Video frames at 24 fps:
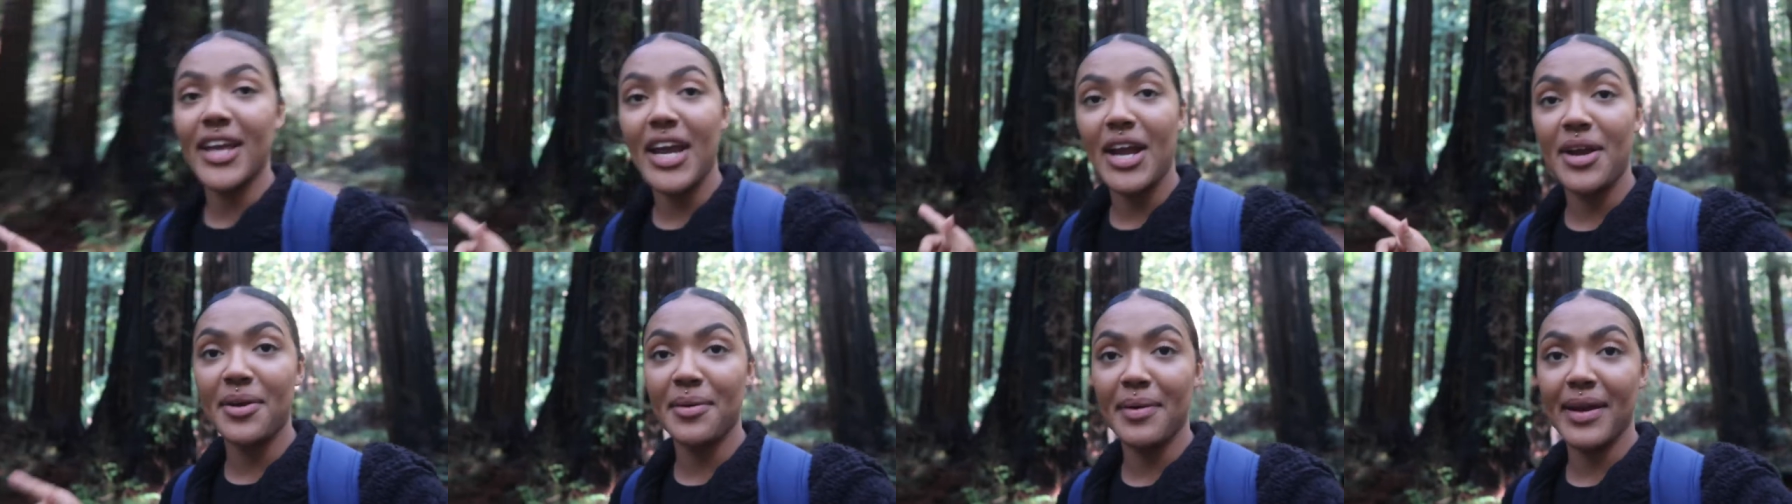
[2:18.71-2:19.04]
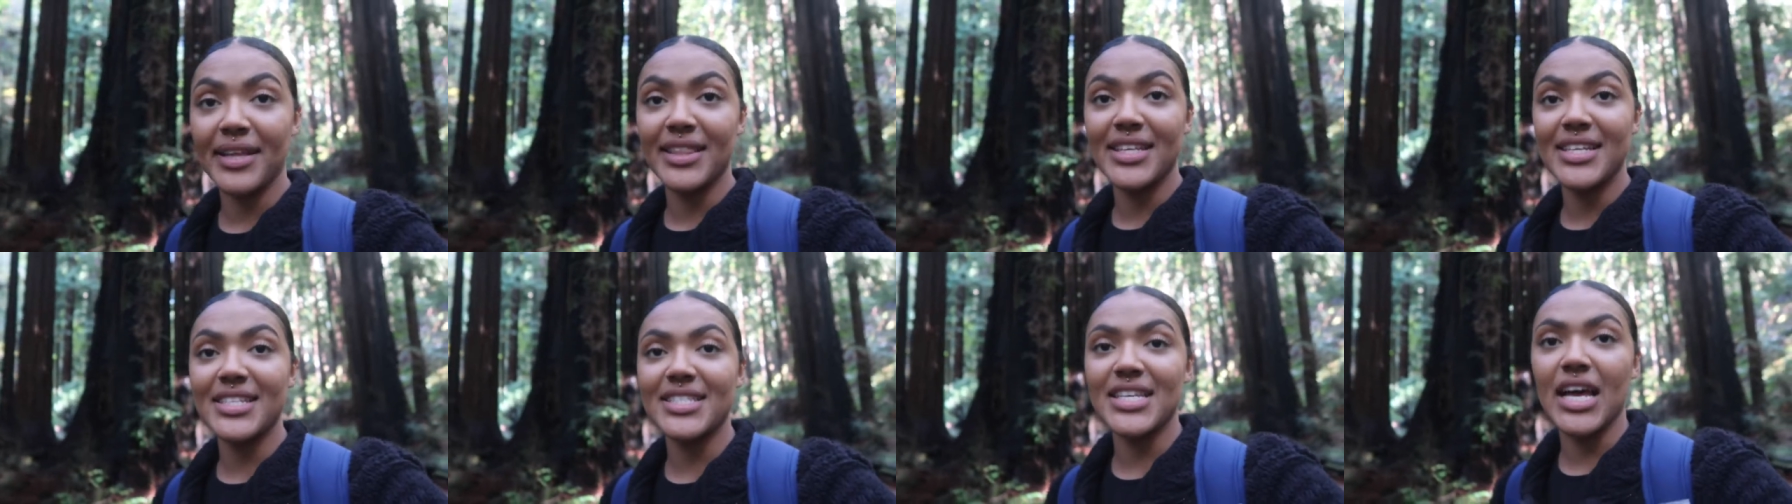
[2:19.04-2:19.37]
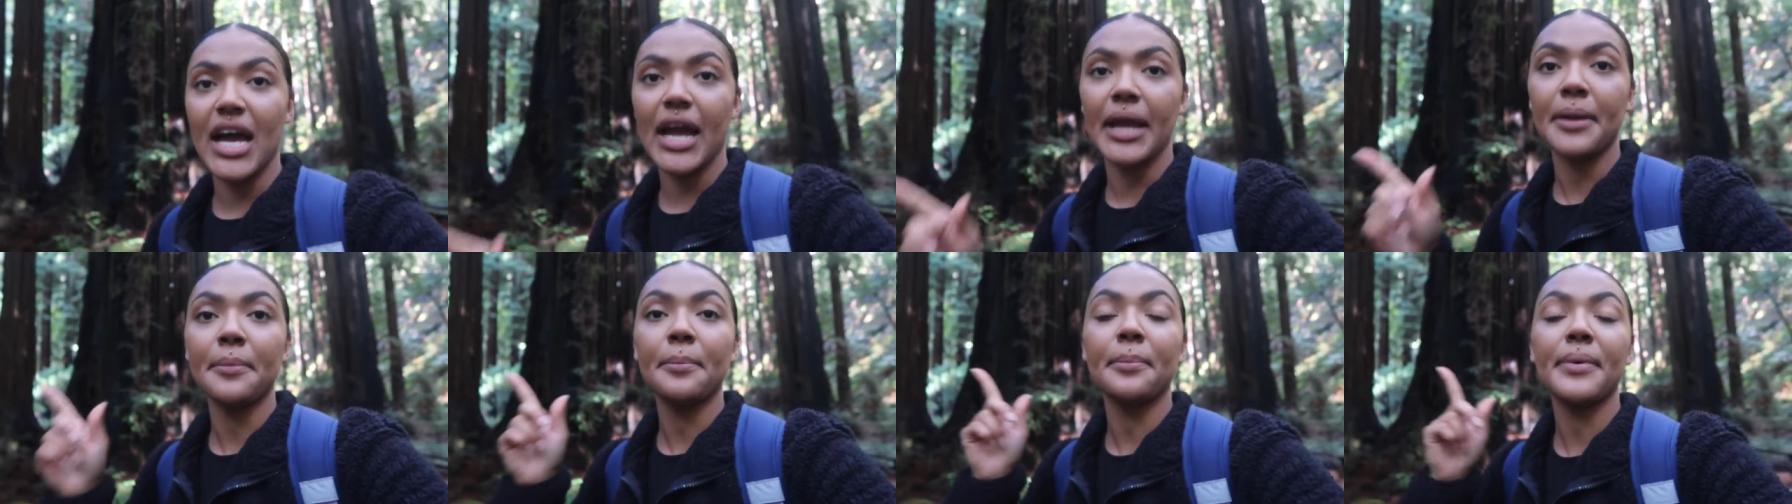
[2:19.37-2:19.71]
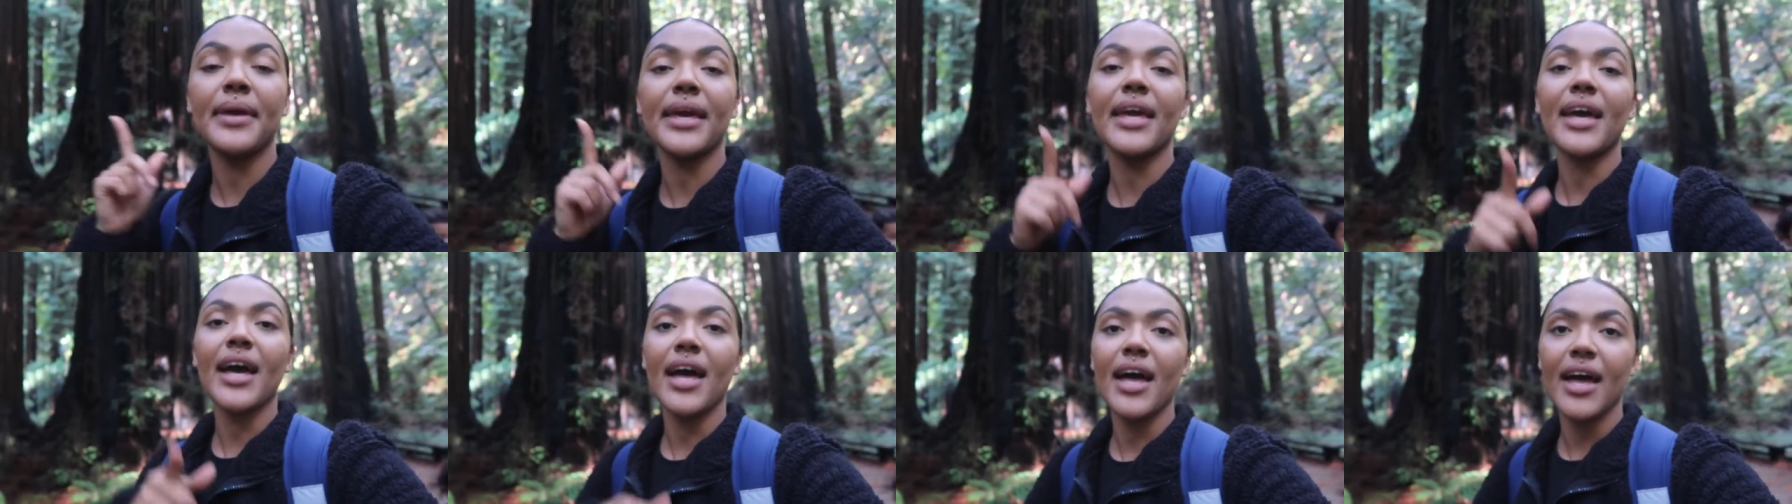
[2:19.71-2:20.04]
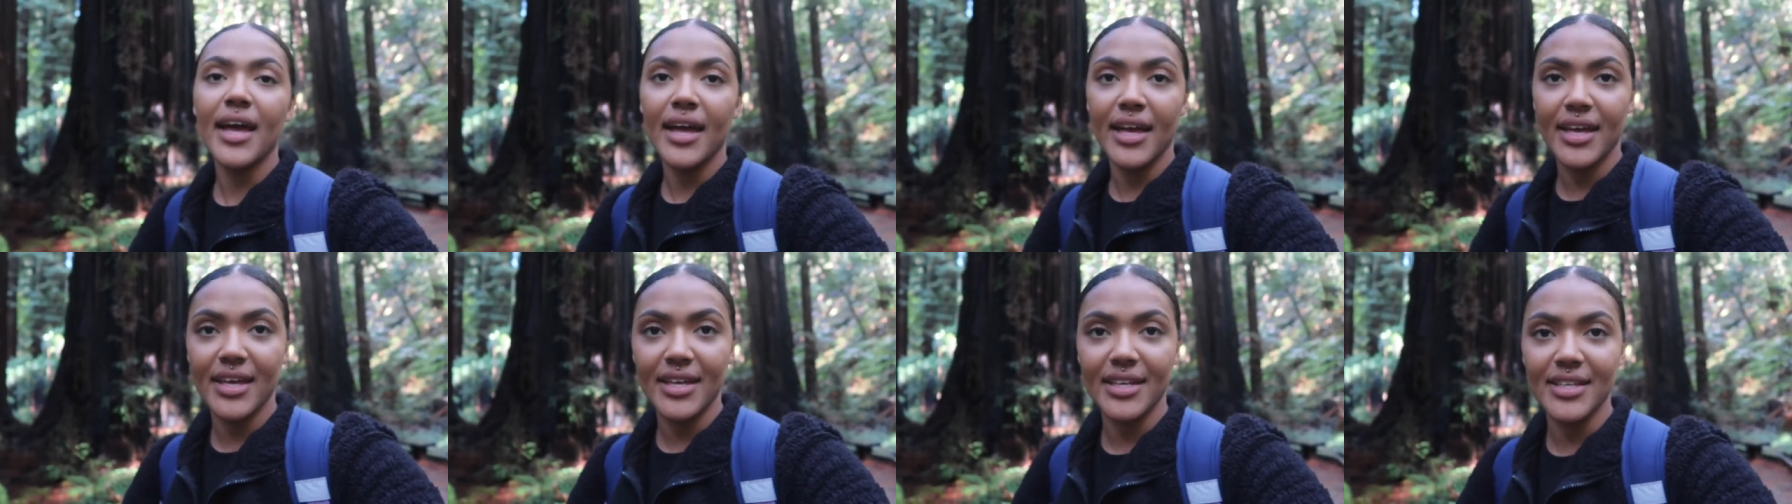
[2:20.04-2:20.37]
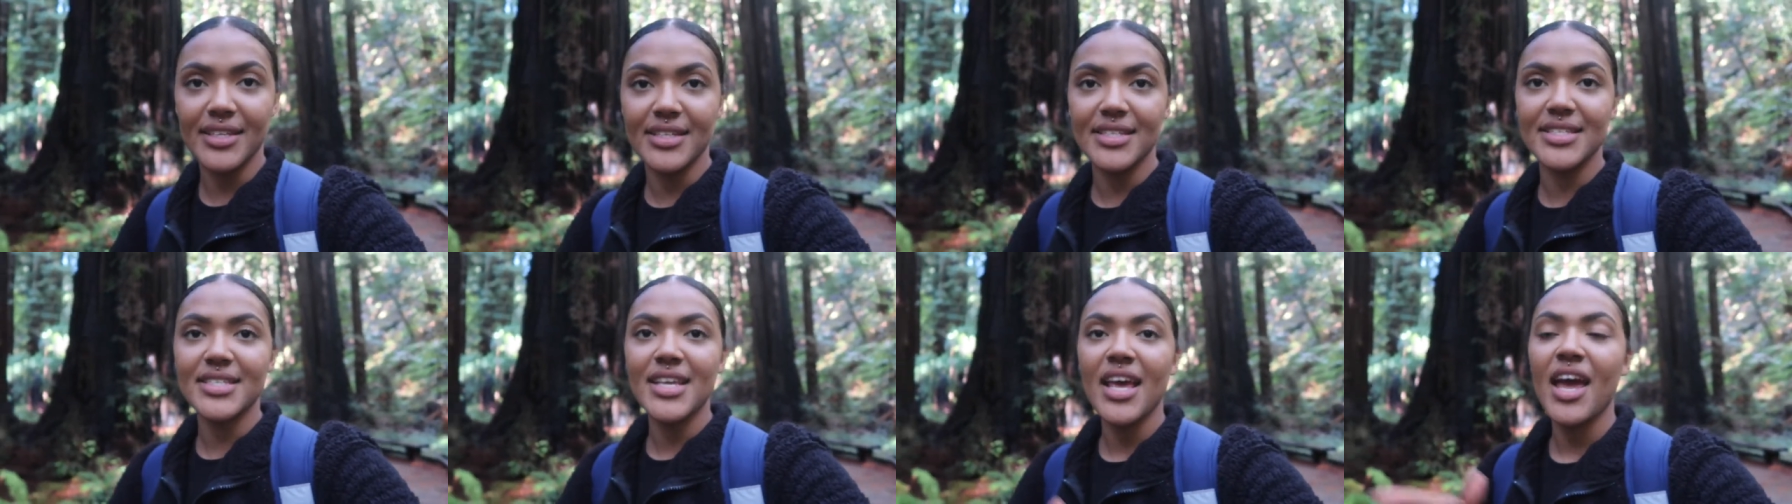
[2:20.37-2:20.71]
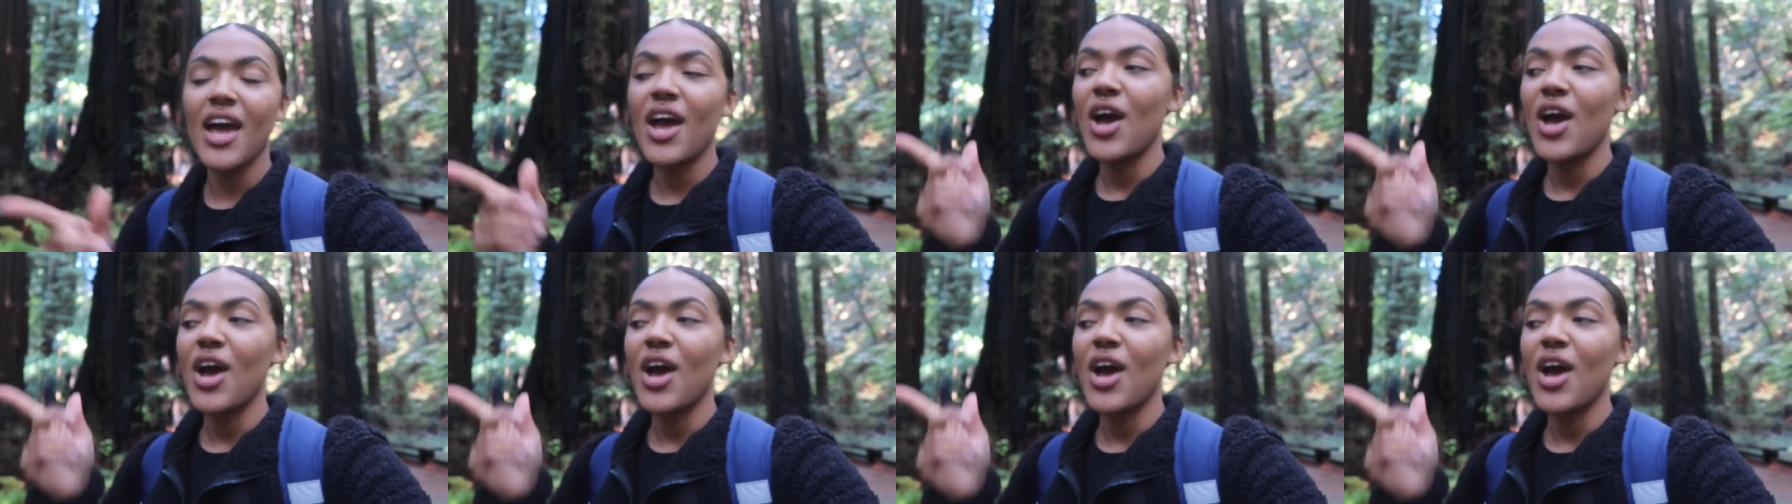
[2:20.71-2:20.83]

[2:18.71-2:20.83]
I read the sign because